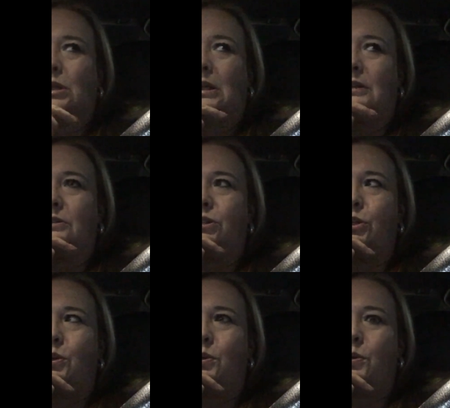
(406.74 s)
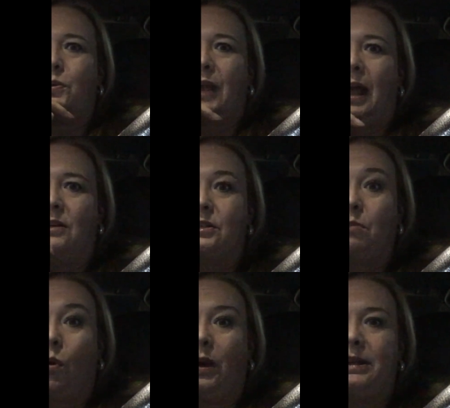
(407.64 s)
like 2,000
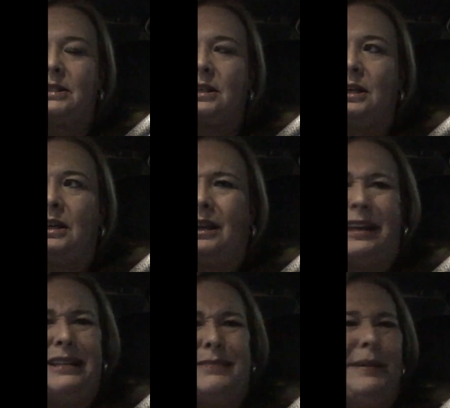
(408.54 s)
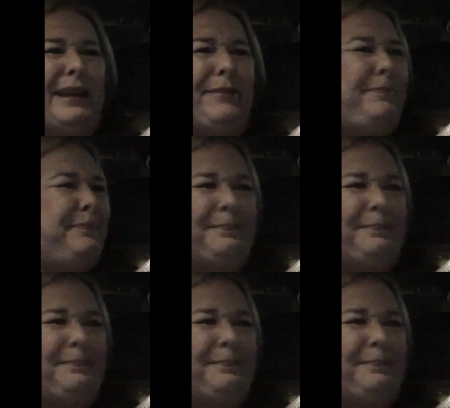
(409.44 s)
points, and it gets me,